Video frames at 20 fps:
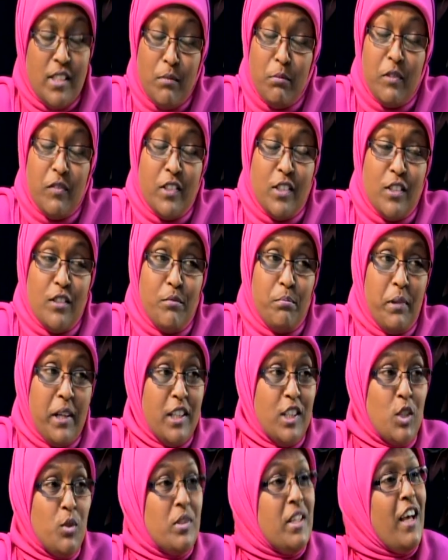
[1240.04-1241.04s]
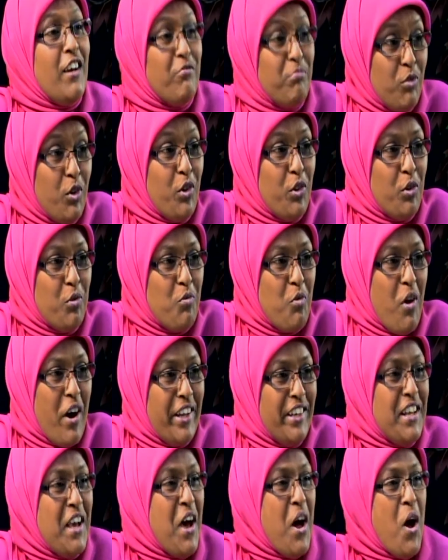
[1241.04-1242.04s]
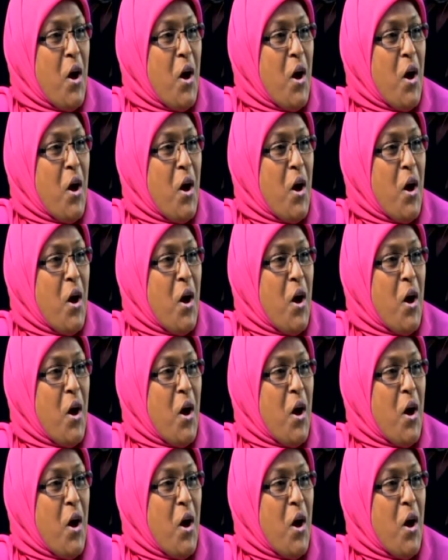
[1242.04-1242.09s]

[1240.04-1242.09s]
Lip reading: Some of us are blessed to have more than one.